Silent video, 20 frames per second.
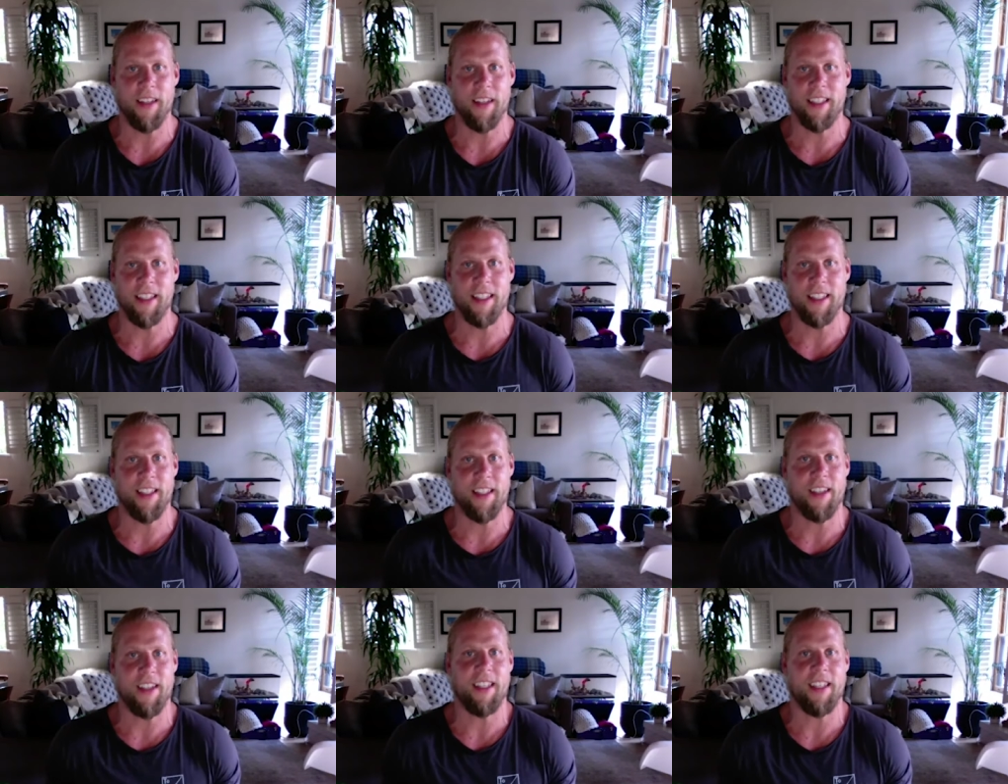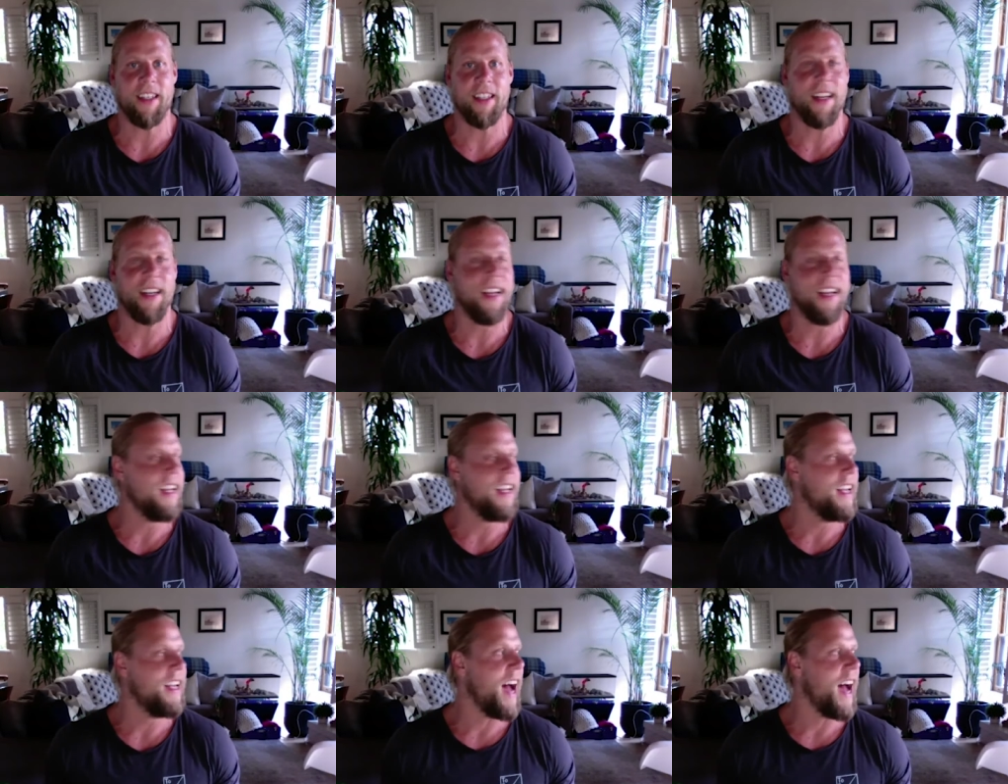It's just such a
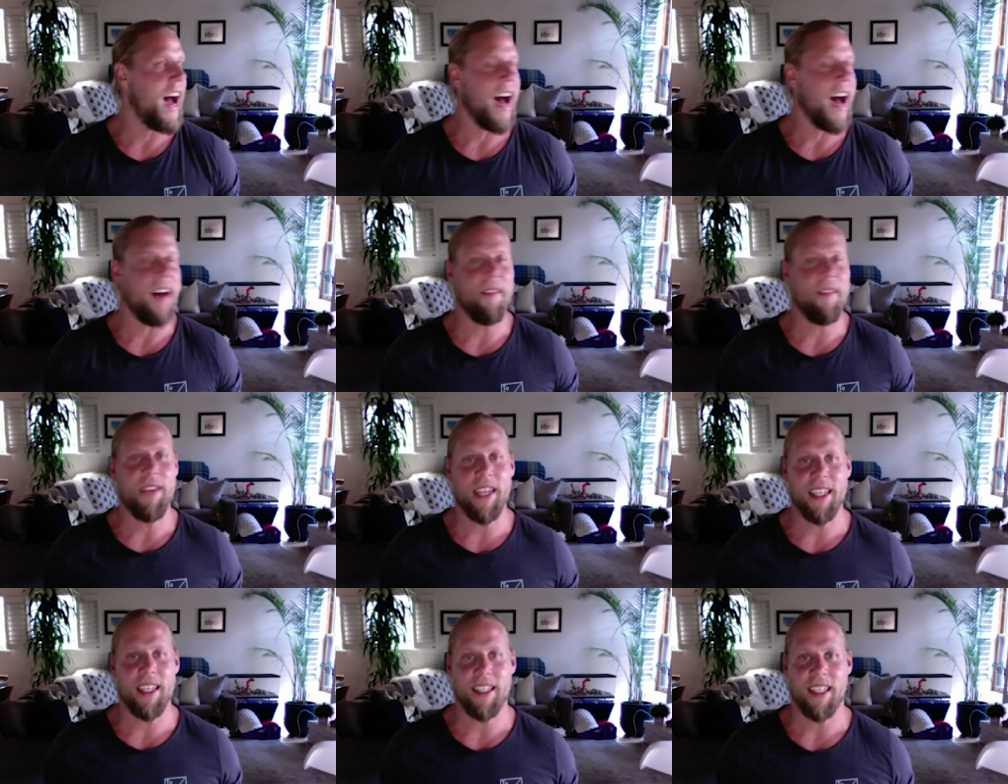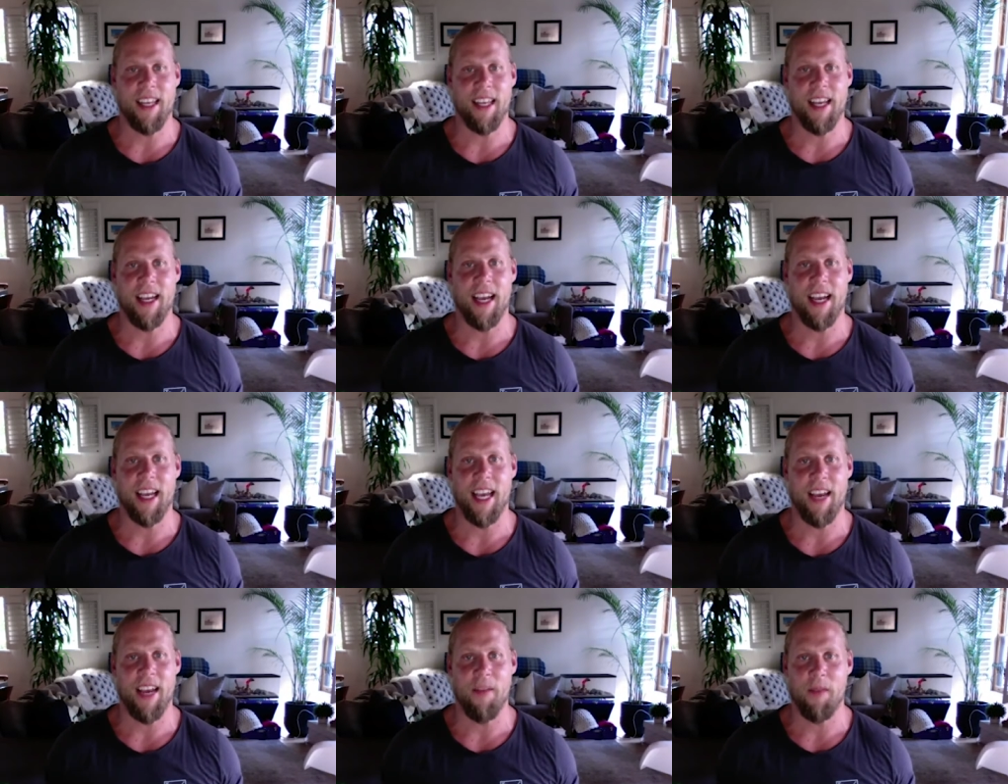yeah. obvious thing. I
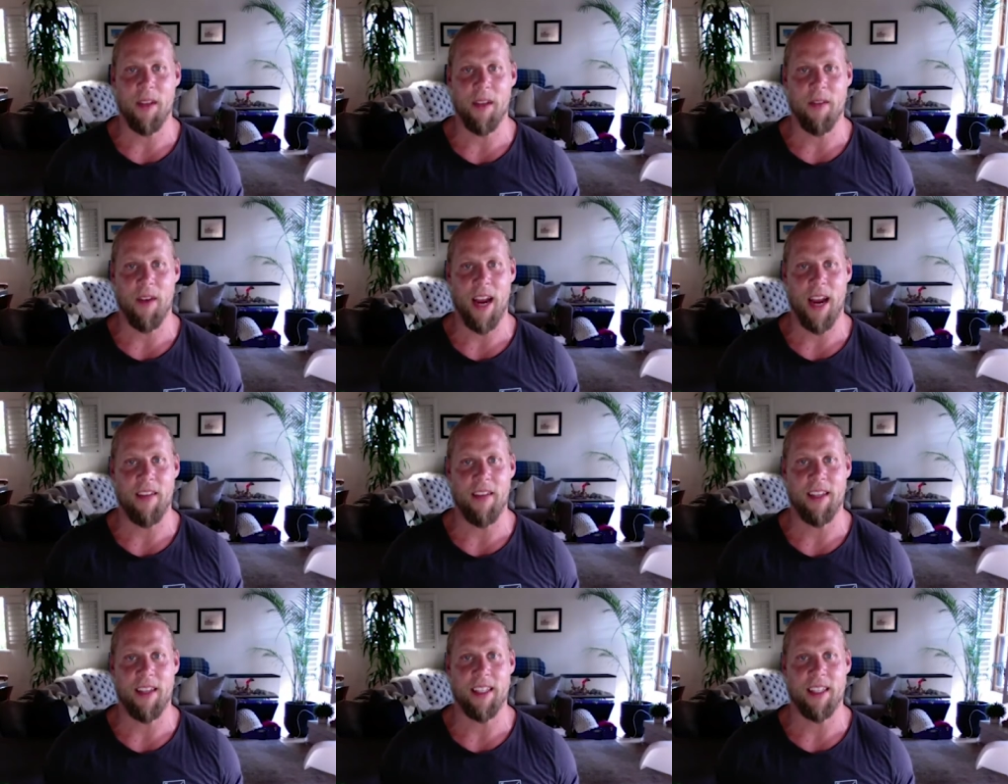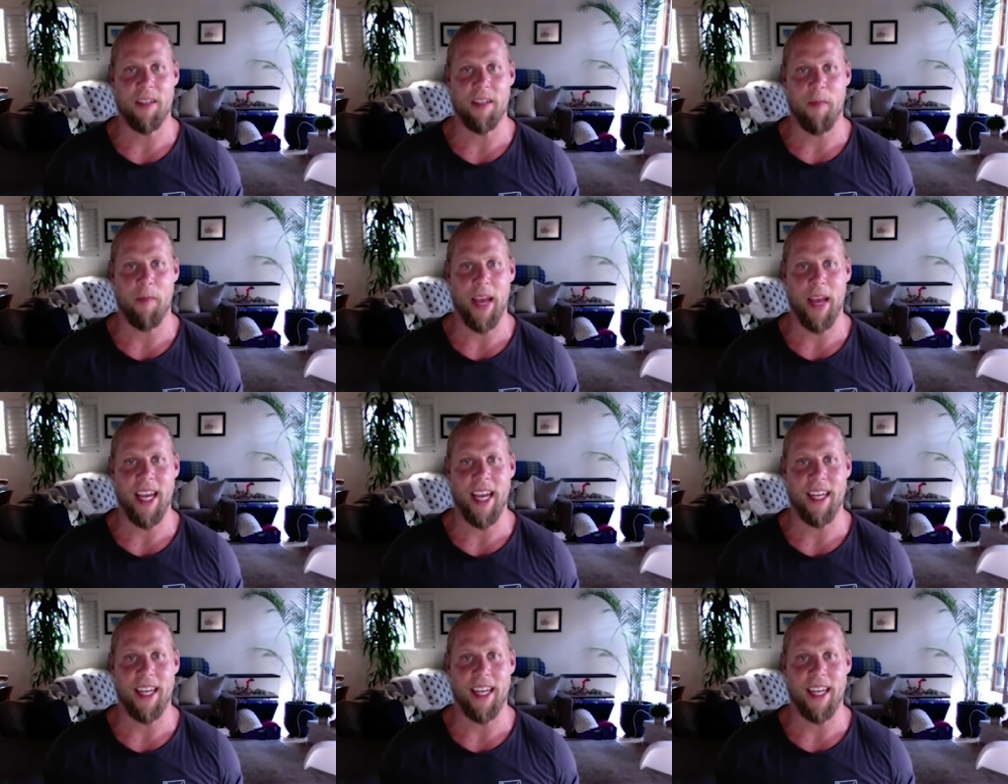can't believe we're having this debate.